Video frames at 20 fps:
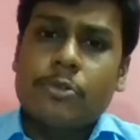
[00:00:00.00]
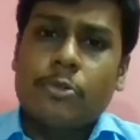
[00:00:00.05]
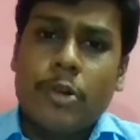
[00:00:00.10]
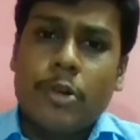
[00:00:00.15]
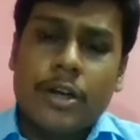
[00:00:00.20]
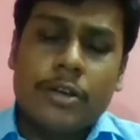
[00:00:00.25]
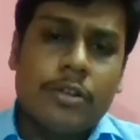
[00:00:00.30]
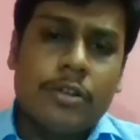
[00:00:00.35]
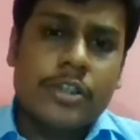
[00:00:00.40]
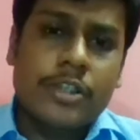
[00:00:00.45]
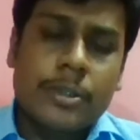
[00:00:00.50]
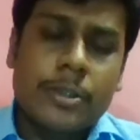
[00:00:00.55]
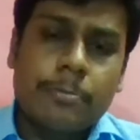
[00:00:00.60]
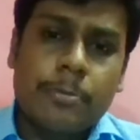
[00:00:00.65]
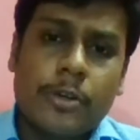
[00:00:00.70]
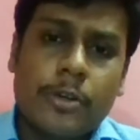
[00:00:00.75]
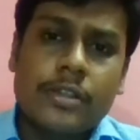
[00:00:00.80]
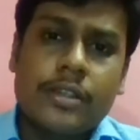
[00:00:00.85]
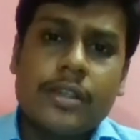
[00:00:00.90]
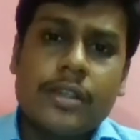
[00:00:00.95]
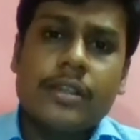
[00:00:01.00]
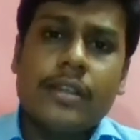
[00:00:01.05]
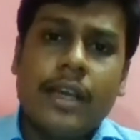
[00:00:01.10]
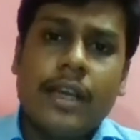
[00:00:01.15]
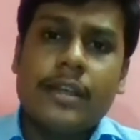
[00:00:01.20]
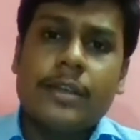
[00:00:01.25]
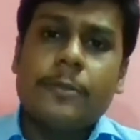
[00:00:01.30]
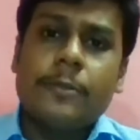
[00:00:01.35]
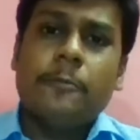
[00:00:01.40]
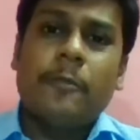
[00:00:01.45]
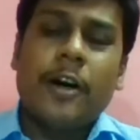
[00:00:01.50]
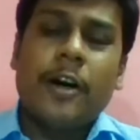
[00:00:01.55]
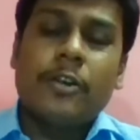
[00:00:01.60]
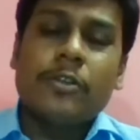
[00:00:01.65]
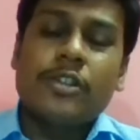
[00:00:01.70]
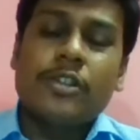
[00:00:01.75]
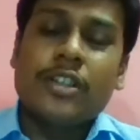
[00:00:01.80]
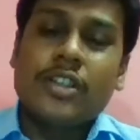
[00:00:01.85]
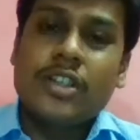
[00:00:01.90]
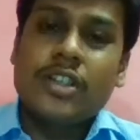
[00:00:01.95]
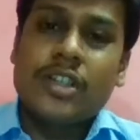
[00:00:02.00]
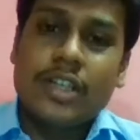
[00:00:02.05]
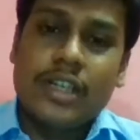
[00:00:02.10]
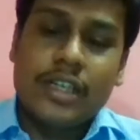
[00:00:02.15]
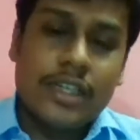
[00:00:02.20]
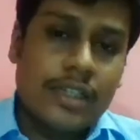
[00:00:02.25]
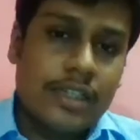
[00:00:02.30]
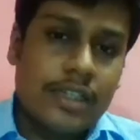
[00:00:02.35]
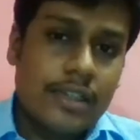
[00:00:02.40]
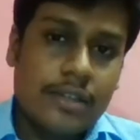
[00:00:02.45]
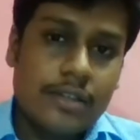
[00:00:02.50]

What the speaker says: coagulation process, and you found the curd.